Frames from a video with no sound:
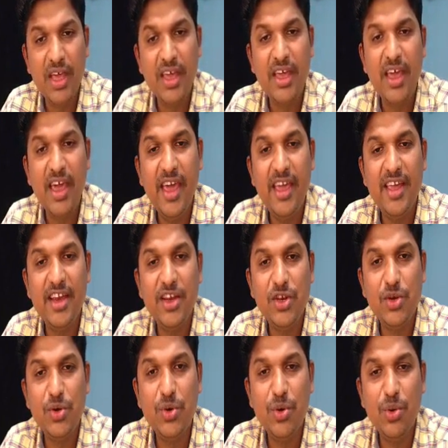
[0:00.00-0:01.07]
k
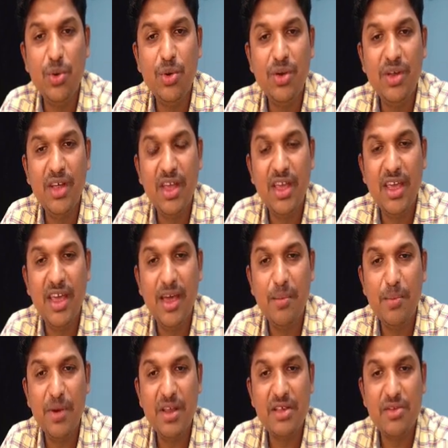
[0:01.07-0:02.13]
into k
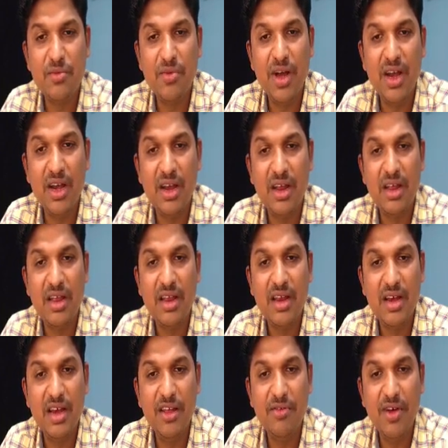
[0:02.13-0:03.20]
plus 1
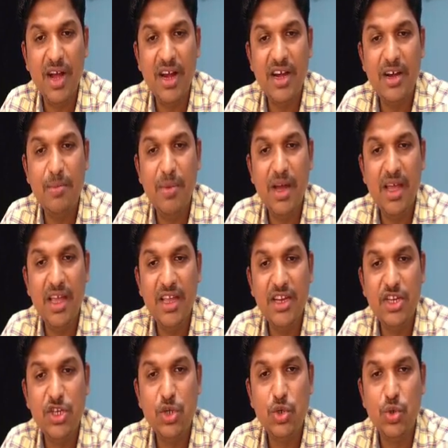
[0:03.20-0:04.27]
divided by
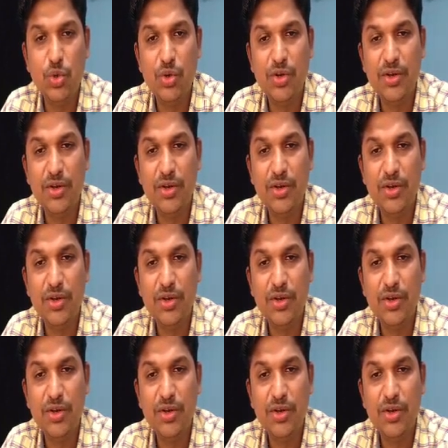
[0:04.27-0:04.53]
2